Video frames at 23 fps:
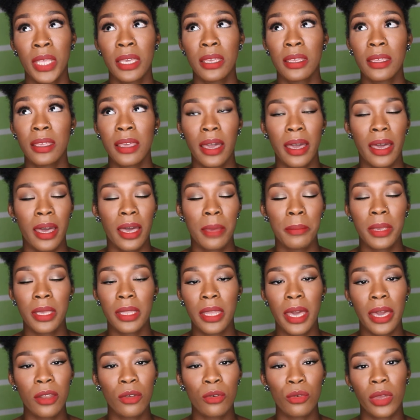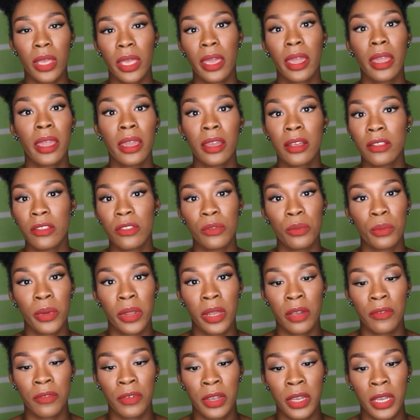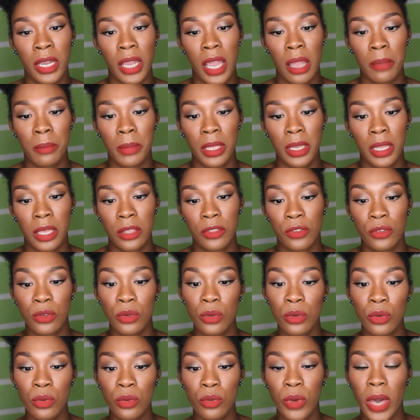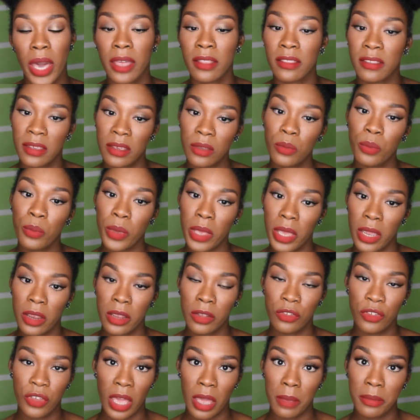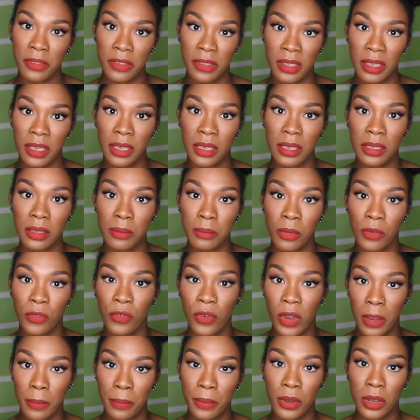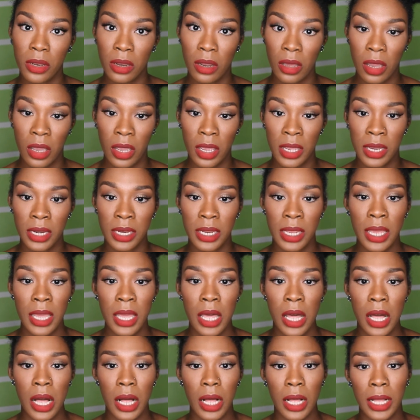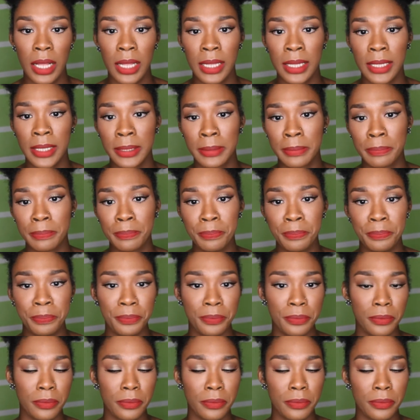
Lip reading: yeah, I mean, I don't care, it's whatever. I mean, I did wear chapstick before I put it on, and